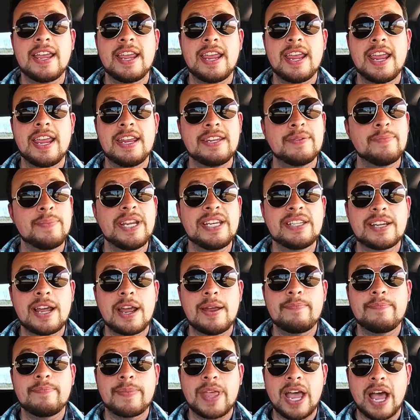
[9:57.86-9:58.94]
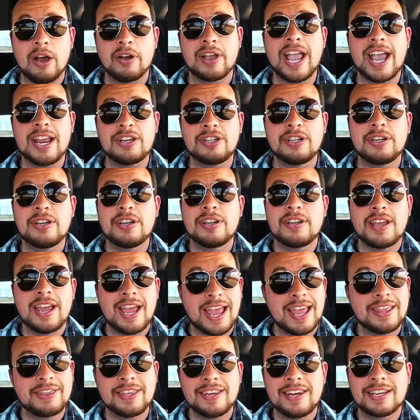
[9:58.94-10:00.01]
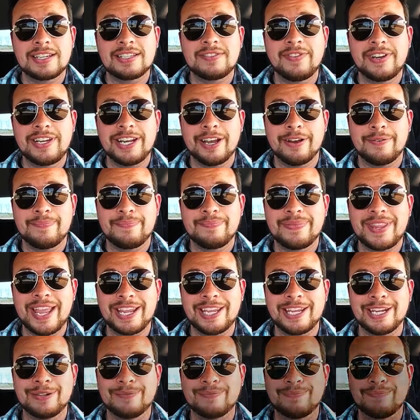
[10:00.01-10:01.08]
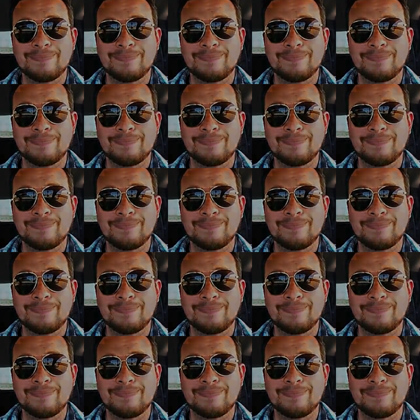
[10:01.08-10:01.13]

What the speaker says: In the meantime, I'll catch you at the next video. Thank you.